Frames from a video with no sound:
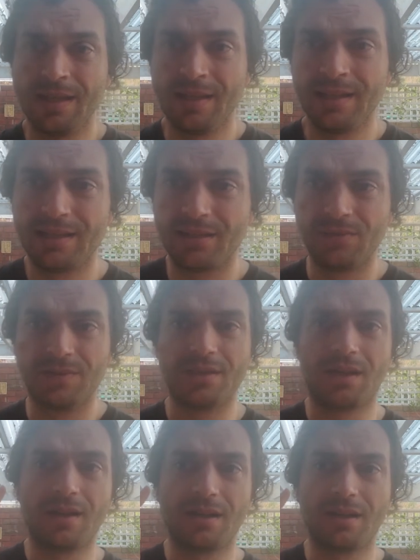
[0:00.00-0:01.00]
This little
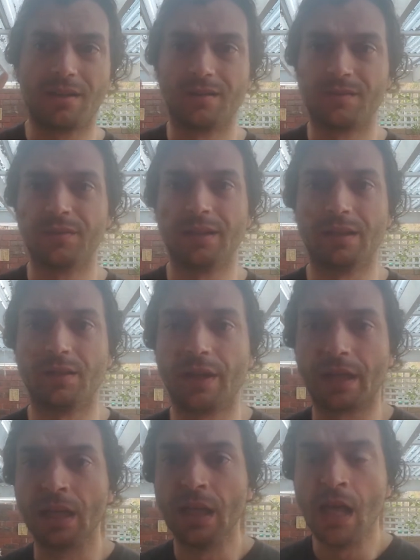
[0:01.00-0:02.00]
dot here is really
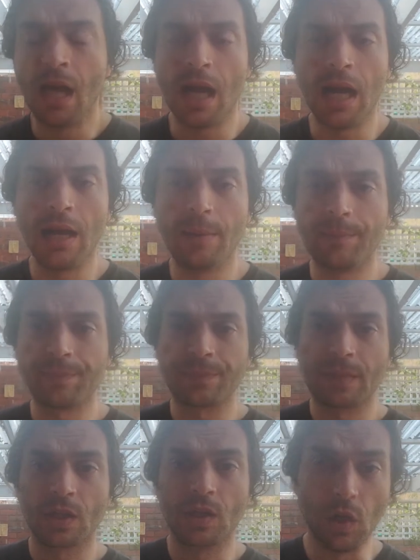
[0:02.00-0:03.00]
annoying.
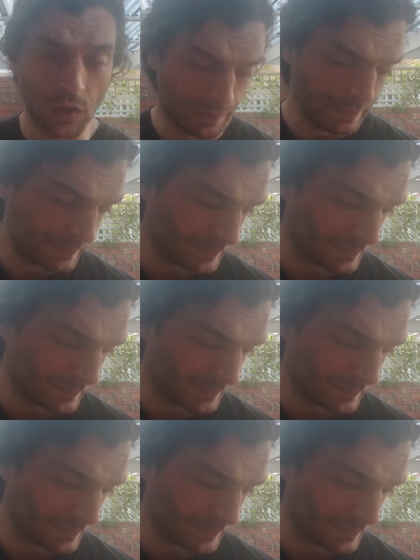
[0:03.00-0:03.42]
Cool.